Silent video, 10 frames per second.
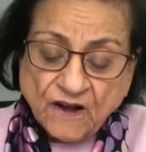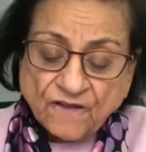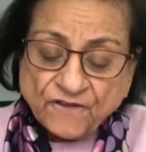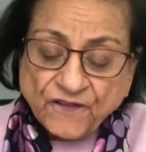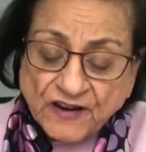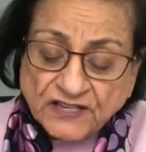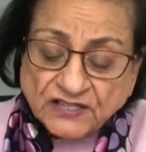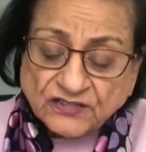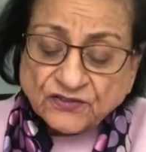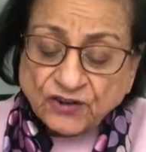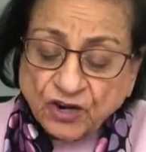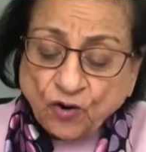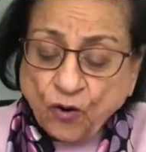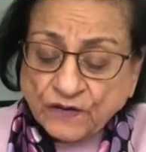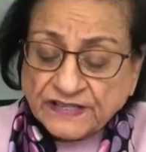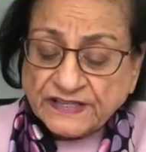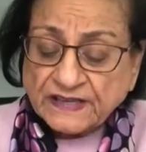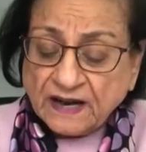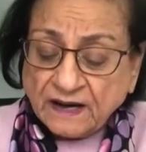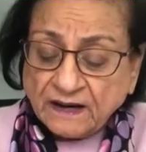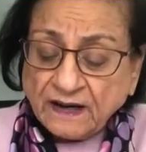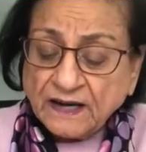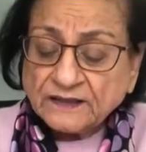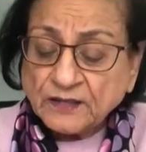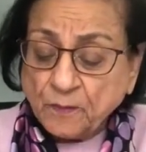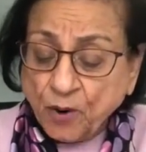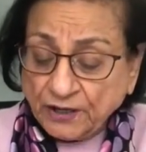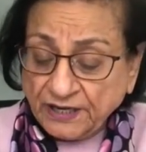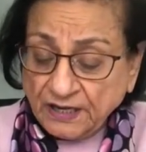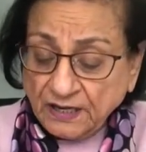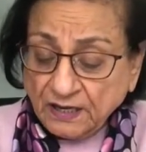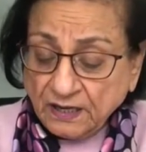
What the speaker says: First three causes are the body,